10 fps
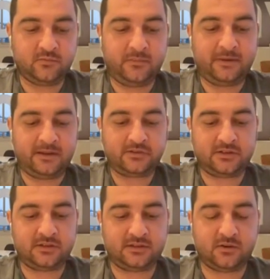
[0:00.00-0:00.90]
we
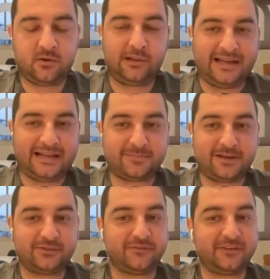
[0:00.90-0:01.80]
mentioned the whole
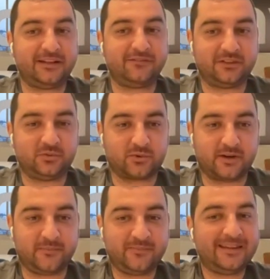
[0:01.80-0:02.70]
aspect of
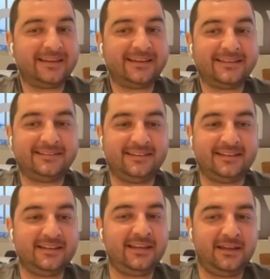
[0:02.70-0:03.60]
inventory.
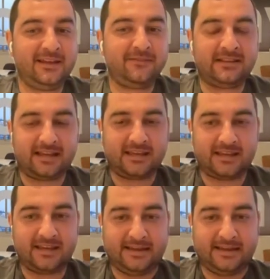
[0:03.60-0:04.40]
Even like